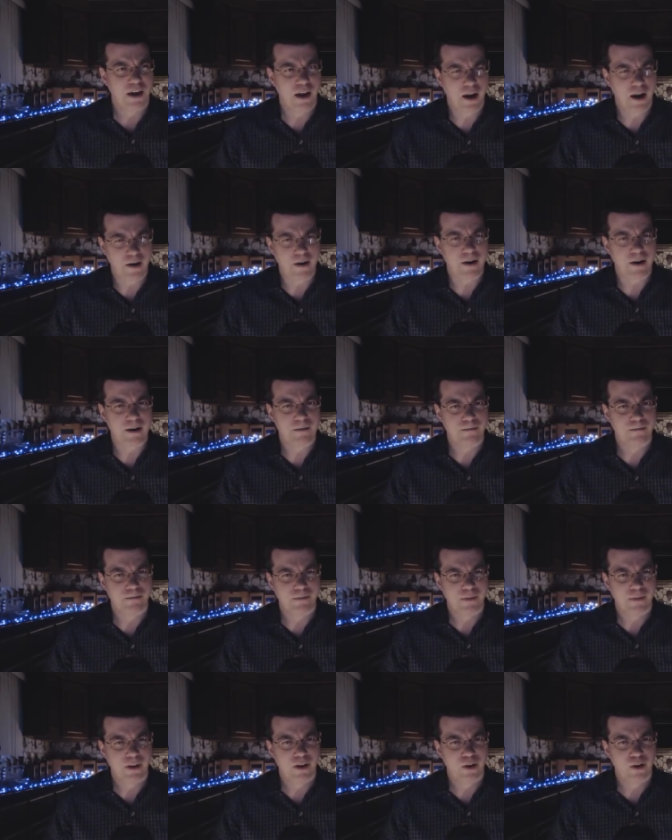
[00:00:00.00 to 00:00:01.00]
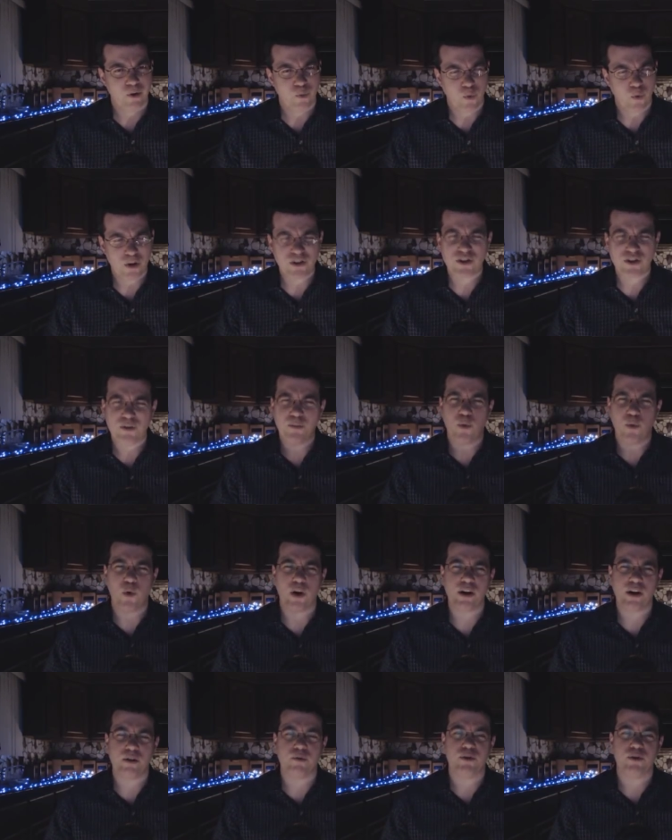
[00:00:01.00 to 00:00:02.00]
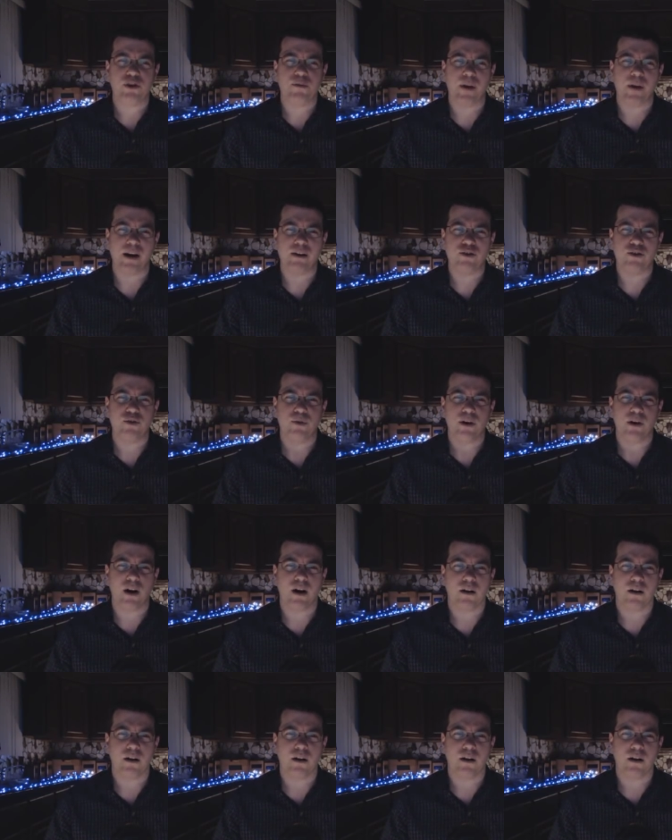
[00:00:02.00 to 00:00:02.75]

Eric, what's the point in responding to an